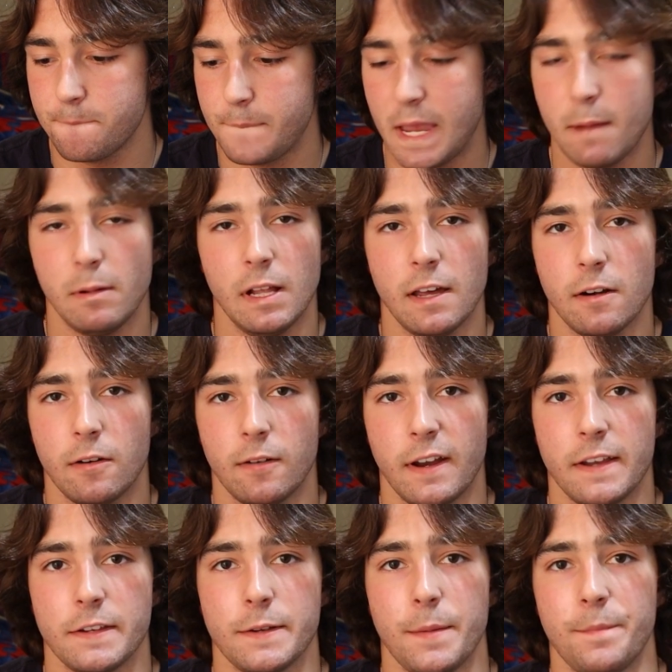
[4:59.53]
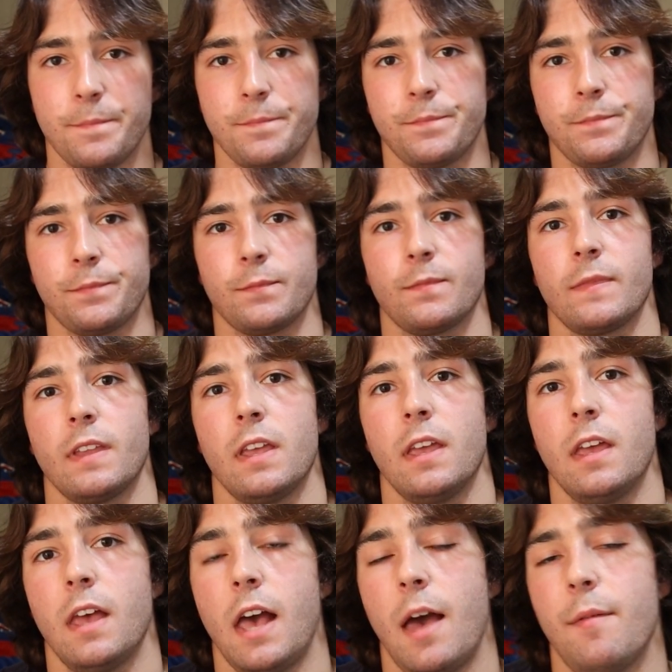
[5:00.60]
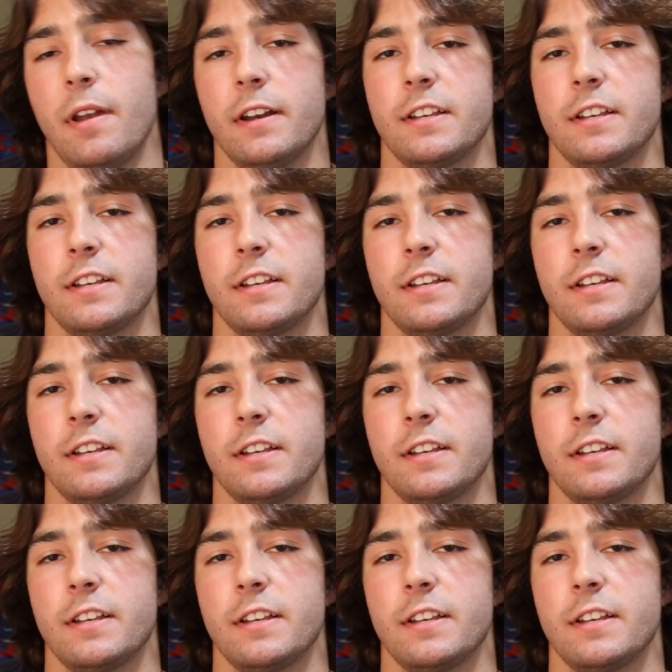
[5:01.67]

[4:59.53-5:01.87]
cable ladder raise. I'm not